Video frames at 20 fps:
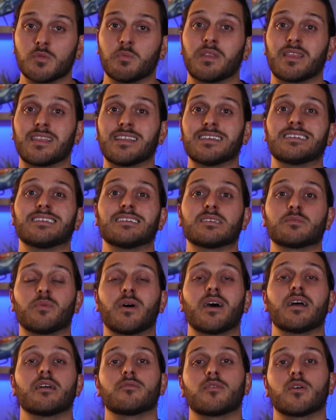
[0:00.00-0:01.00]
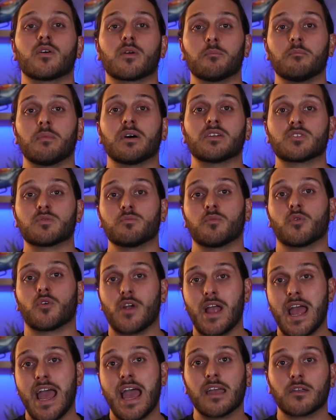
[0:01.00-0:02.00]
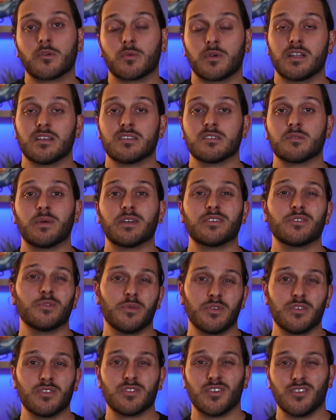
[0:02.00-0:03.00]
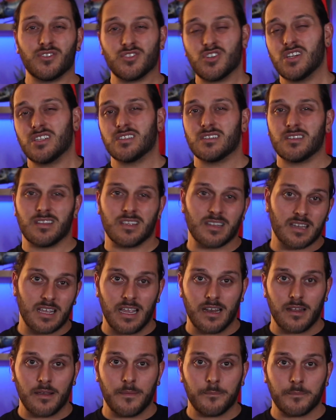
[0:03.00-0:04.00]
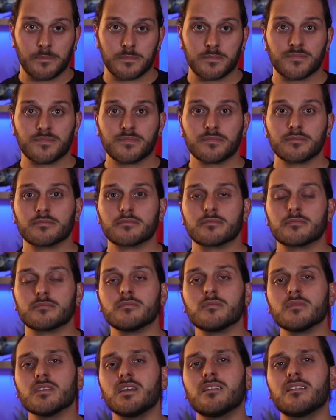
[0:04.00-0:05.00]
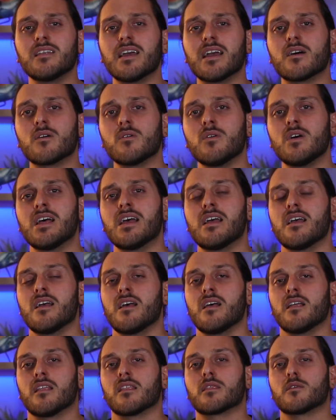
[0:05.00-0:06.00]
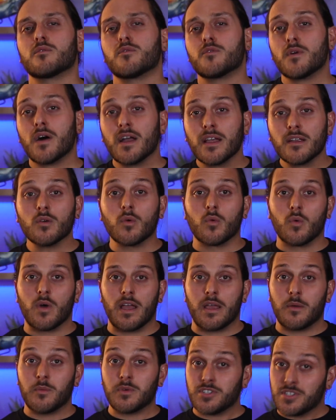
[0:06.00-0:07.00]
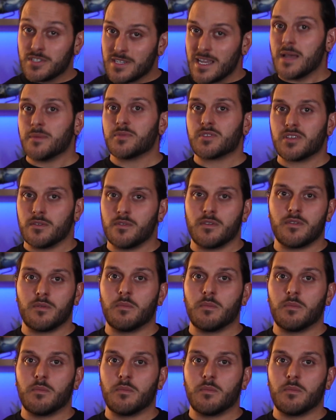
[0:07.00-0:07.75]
but this is by far much more accurate, especially when you start changing the data. Now, the final way, which is absolutely the